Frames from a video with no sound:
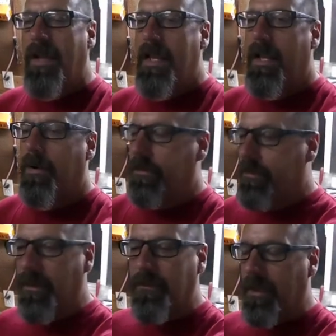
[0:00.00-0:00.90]
video
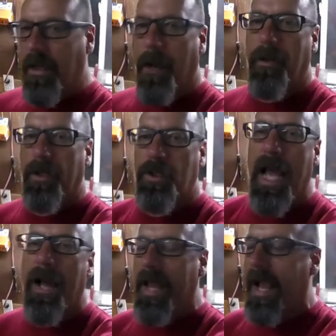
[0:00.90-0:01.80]
is just a couple of
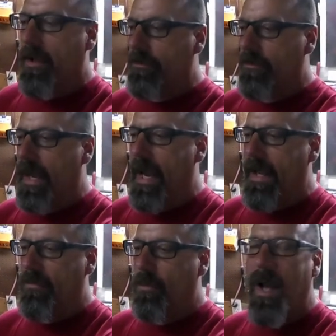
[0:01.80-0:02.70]
shout outs as